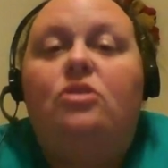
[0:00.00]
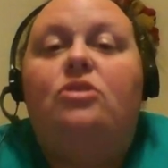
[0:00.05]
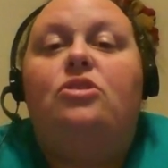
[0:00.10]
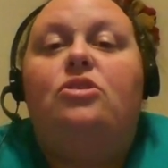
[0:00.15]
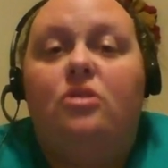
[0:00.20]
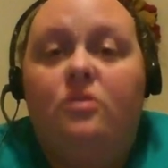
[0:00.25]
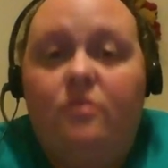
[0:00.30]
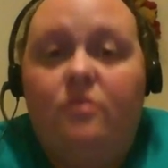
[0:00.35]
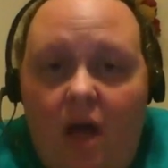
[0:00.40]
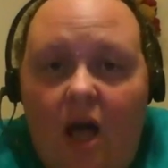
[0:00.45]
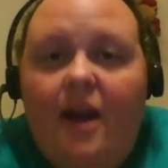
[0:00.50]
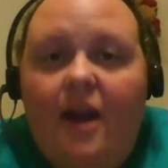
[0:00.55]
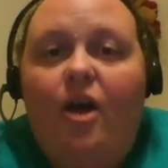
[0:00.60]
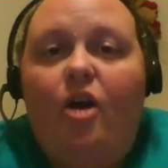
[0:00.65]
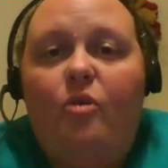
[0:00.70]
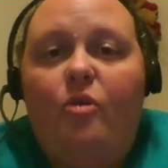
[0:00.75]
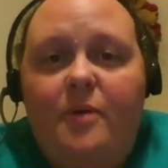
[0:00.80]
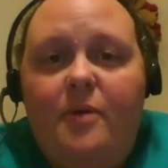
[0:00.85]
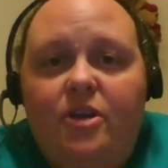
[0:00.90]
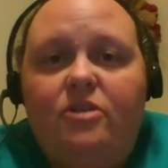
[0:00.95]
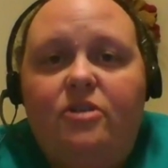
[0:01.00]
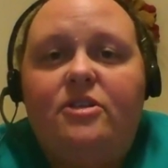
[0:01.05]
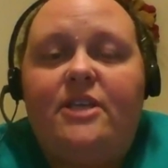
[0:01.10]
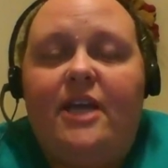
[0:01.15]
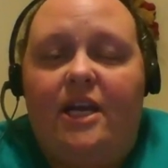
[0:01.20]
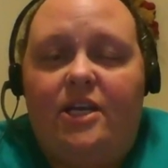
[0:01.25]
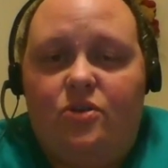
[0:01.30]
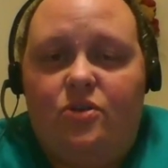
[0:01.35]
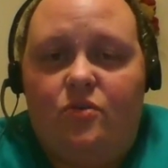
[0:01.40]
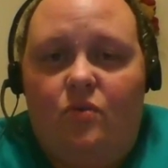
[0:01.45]
do not open your
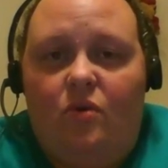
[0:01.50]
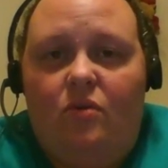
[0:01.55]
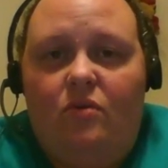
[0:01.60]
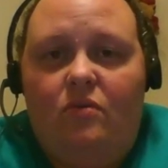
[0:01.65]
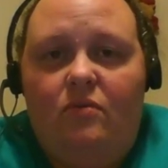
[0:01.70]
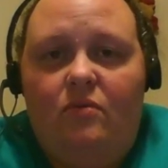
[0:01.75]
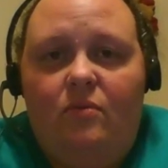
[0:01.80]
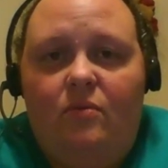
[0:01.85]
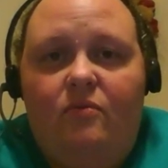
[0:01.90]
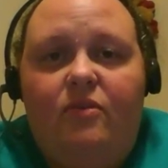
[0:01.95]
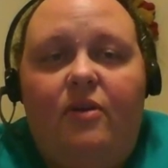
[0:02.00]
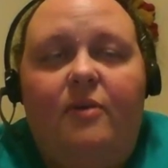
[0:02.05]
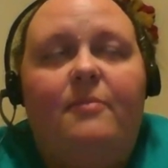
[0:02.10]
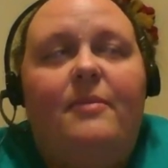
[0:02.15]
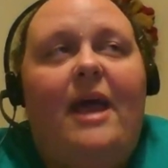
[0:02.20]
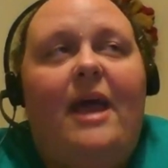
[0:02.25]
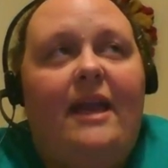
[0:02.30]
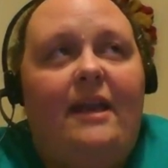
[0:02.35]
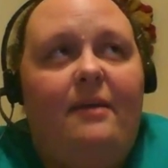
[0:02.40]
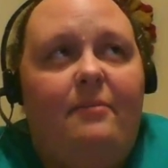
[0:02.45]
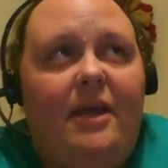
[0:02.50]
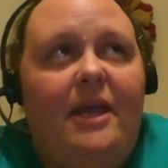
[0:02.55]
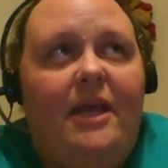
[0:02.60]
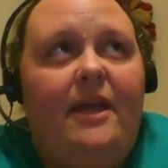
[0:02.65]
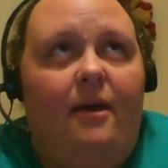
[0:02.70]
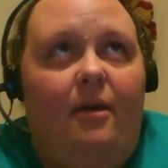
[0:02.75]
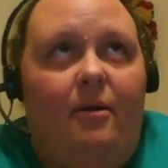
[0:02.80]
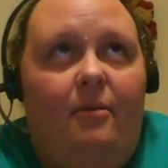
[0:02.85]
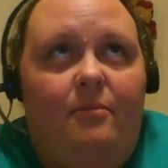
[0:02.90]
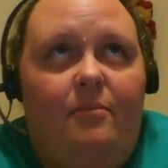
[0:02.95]
schedule from 8
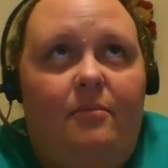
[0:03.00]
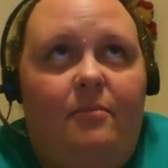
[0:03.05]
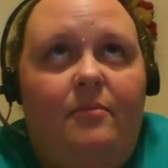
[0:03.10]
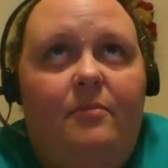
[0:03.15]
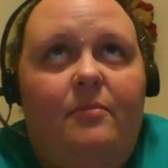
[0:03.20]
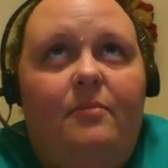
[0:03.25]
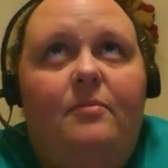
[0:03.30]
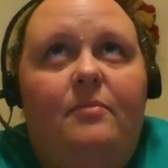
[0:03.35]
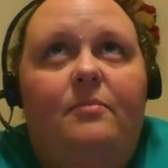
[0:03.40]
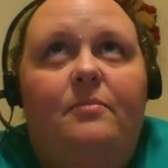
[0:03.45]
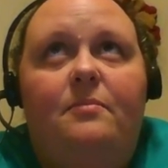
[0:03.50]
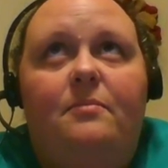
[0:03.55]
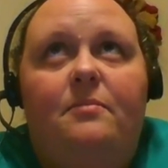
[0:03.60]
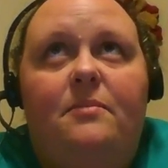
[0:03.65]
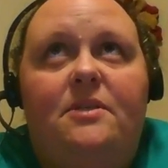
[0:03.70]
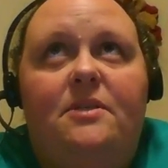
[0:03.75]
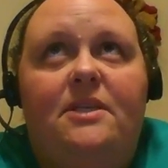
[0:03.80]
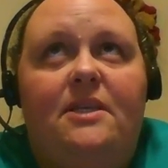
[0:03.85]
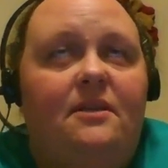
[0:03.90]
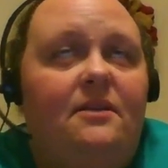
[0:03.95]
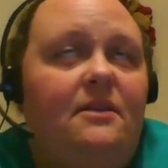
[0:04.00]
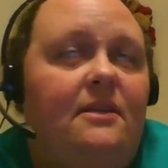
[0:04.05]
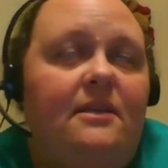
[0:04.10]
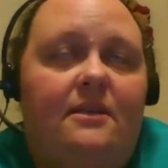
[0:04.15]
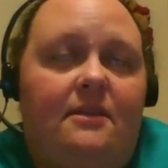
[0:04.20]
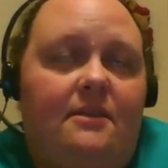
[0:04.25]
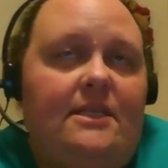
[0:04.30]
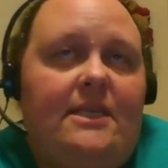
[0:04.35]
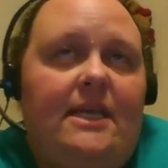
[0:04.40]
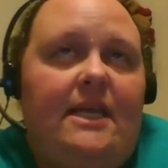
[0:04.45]
p.m.
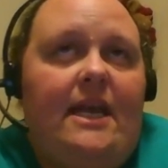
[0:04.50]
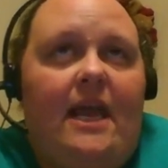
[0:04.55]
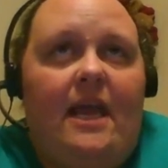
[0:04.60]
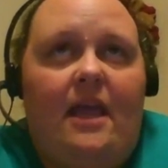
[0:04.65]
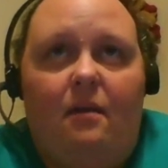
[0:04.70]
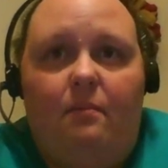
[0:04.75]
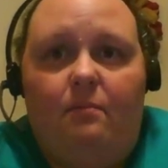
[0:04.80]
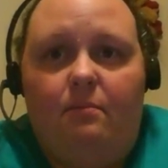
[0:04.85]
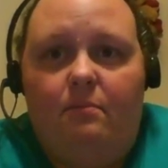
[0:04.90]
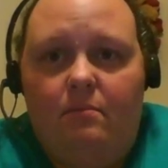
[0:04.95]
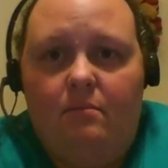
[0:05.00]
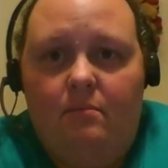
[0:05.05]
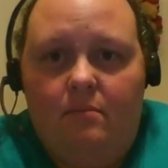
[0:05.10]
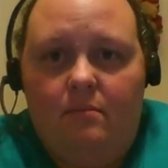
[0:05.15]
to 10 a.m.